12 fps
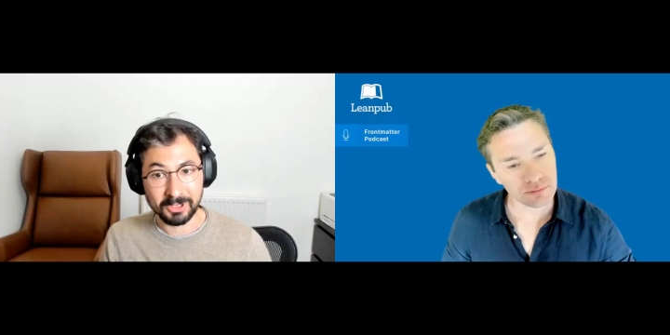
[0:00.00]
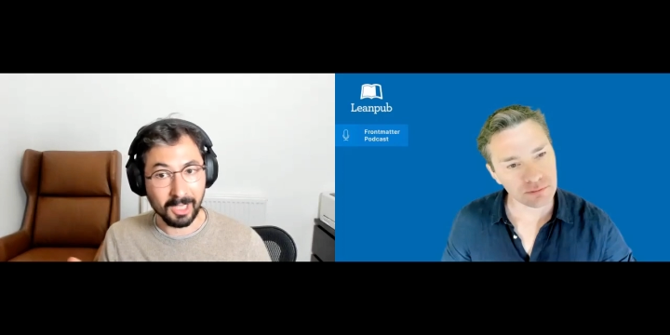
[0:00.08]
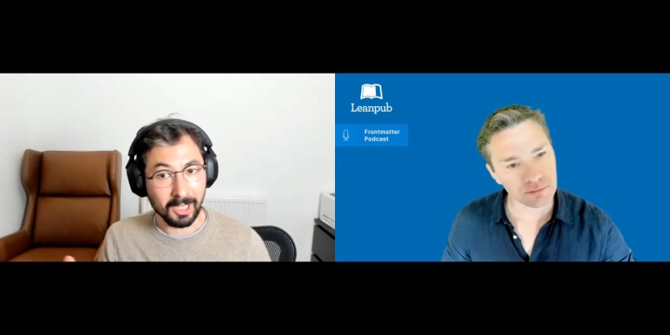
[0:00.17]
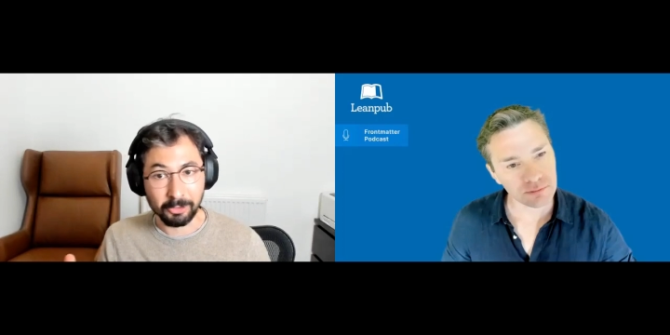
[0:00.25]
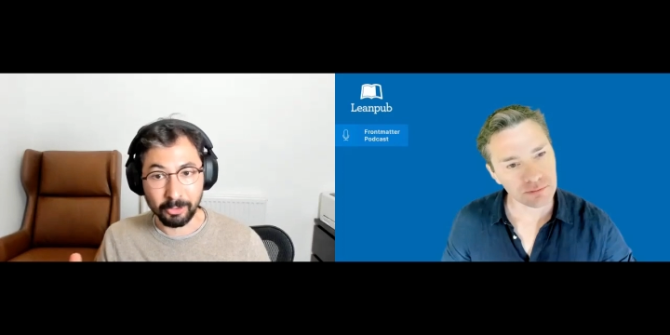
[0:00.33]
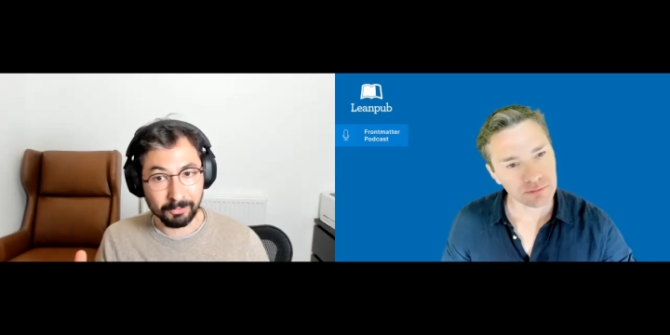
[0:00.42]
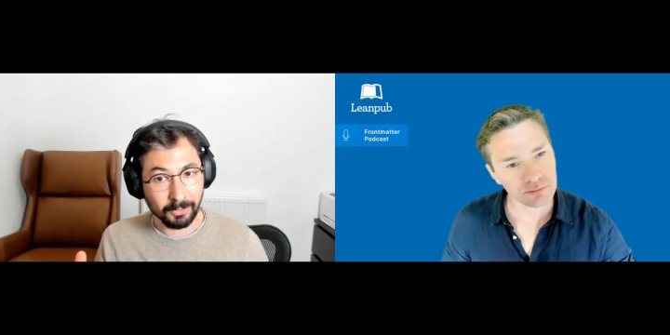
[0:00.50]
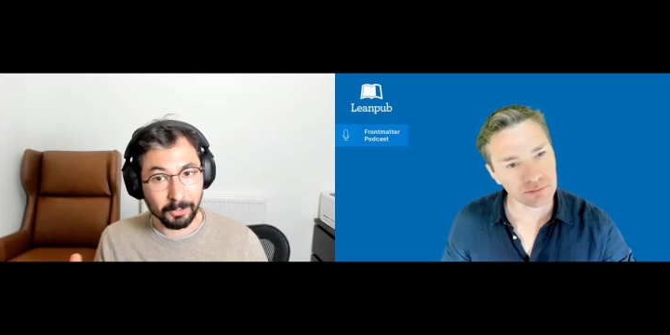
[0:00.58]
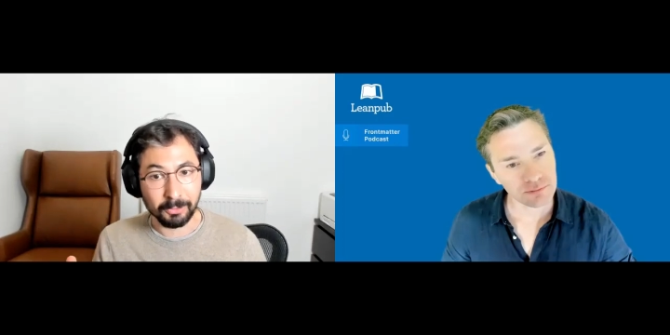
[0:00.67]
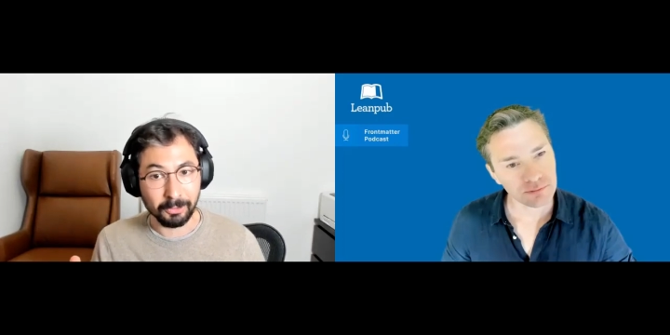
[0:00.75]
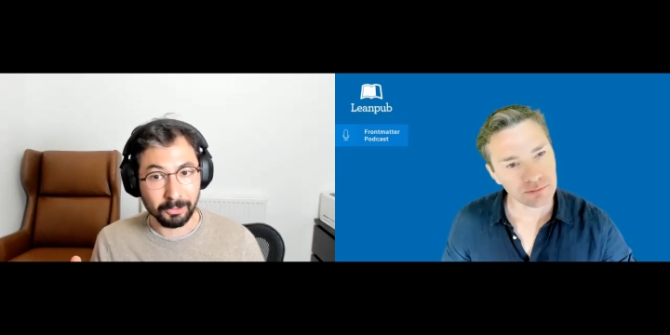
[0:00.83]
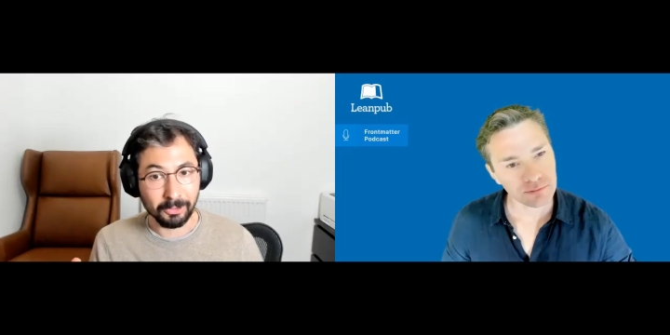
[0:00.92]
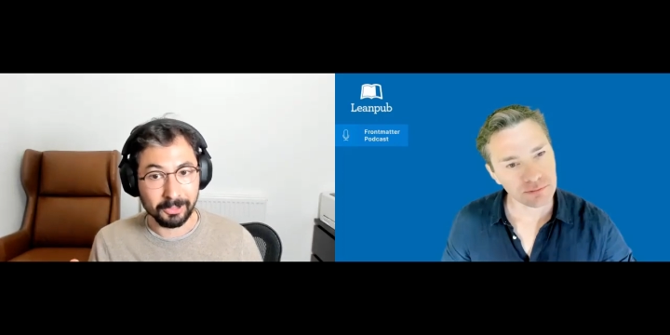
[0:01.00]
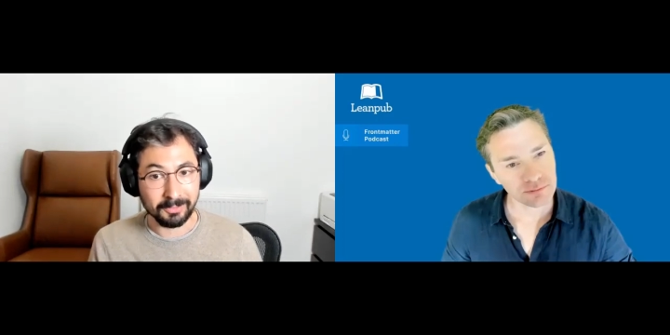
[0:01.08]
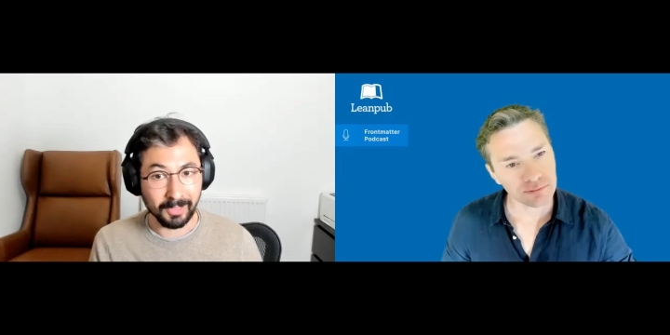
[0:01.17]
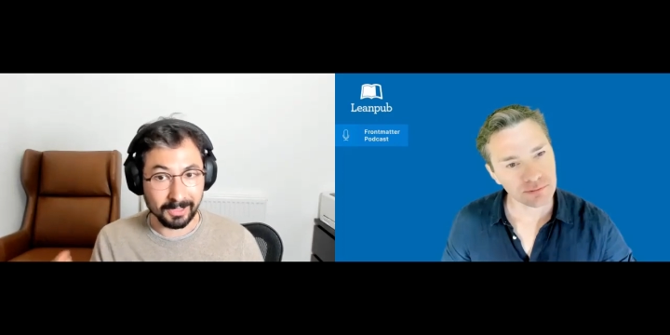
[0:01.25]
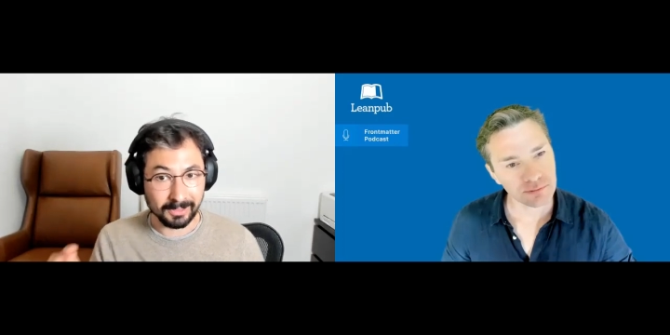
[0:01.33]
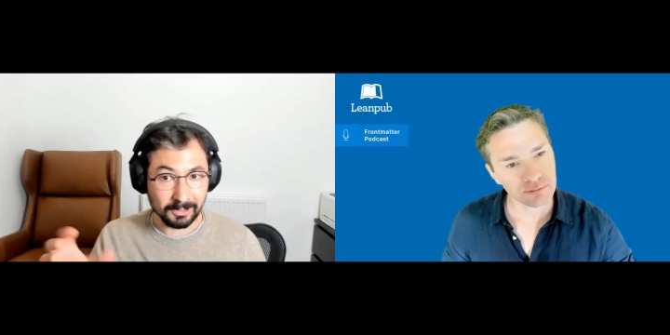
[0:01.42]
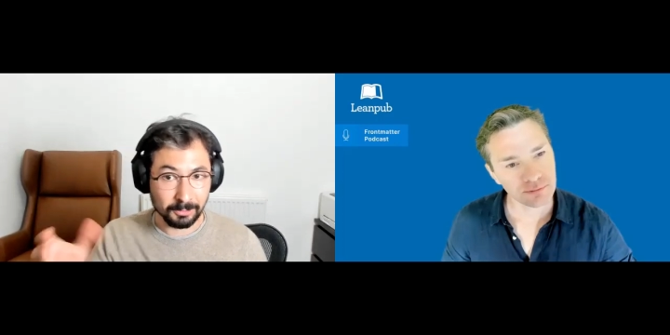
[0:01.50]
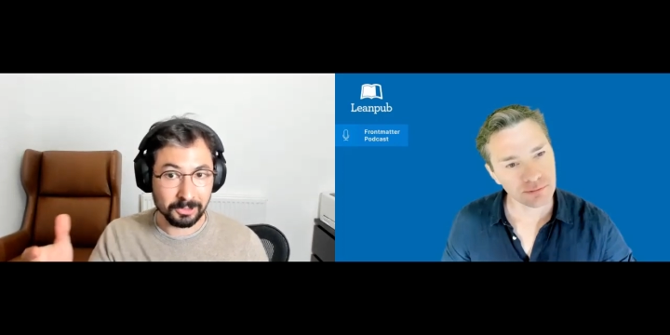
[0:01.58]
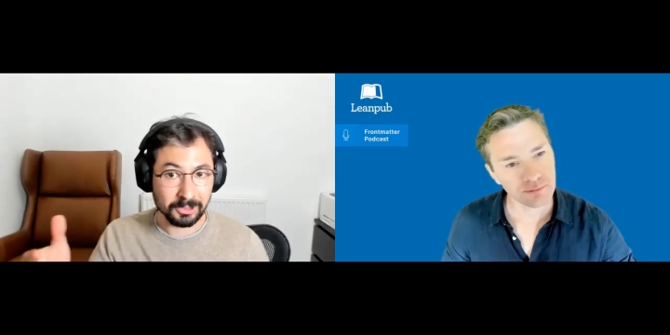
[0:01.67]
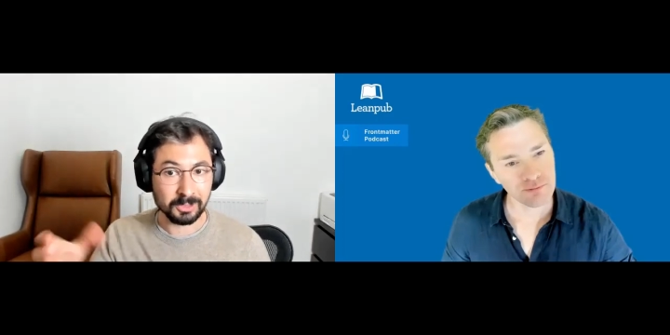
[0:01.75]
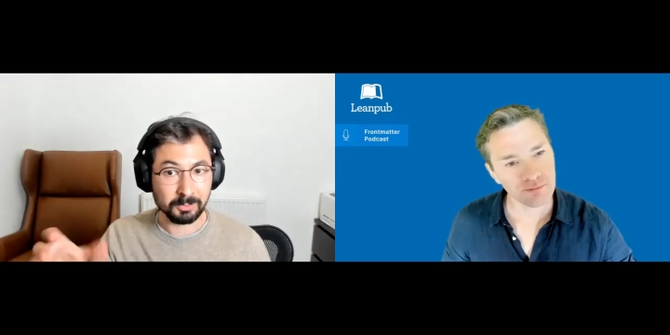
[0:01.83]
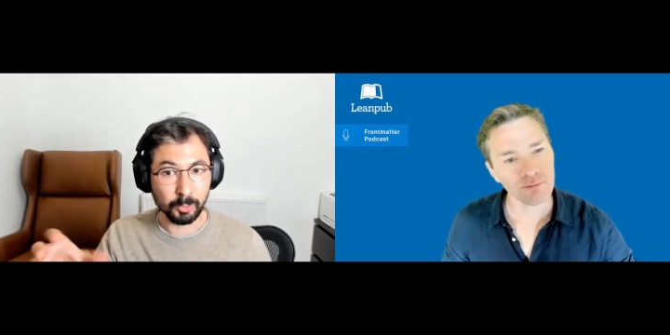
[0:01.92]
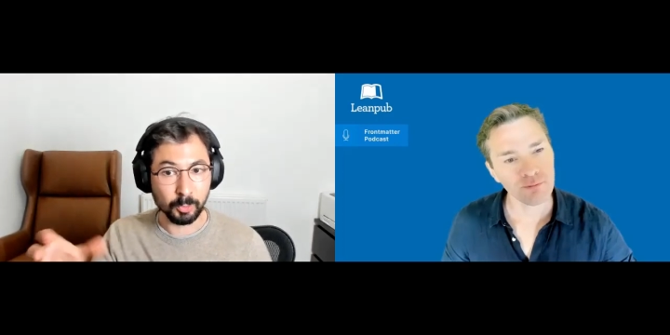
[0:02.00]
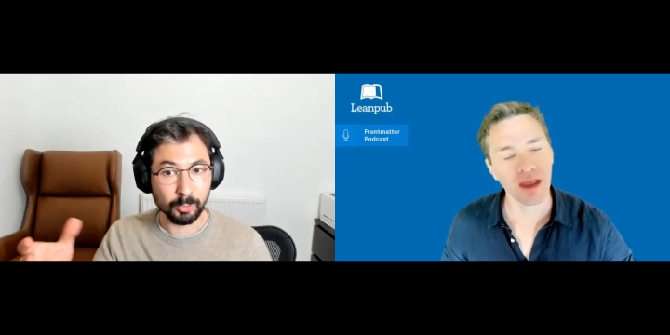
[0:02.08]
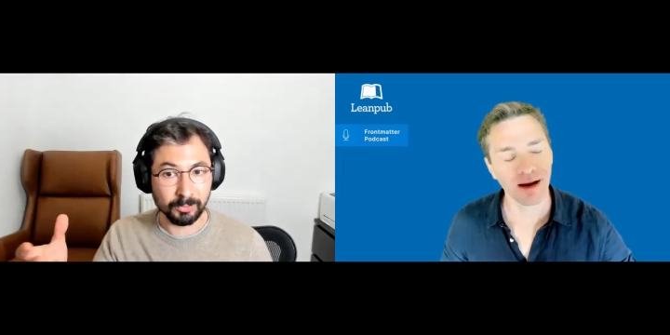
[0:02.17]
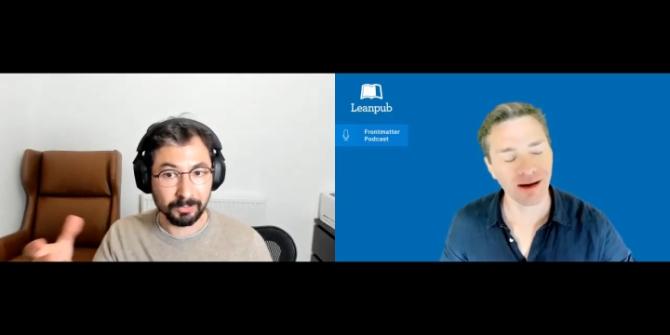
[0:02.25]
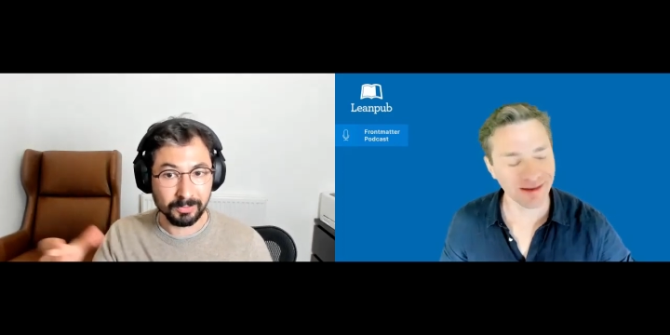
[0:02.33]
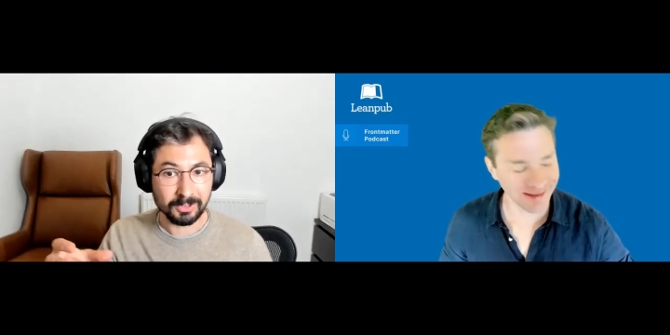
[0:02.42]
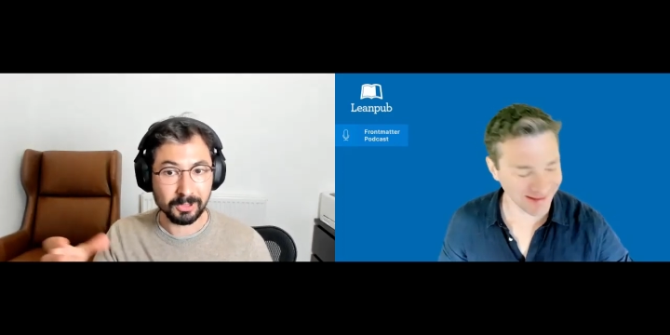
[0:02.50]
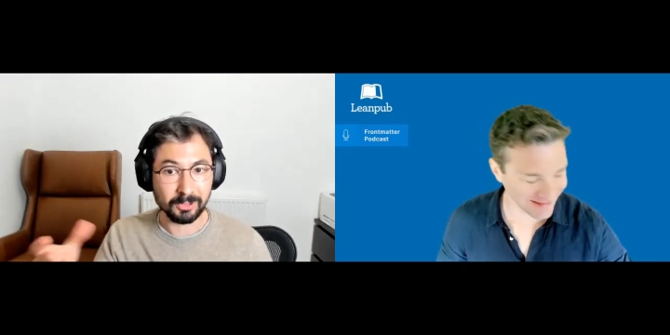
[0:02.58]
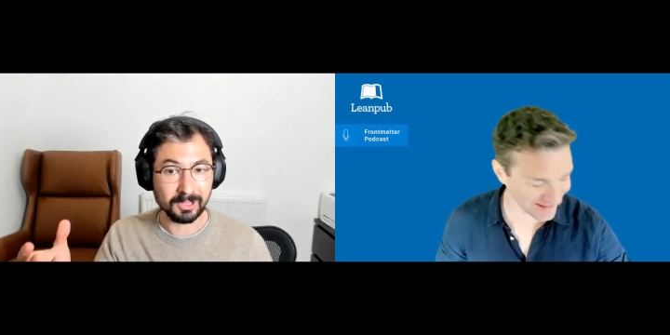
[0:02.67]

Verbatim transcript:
Speaker 1: on your phone or your device. It will just move, so it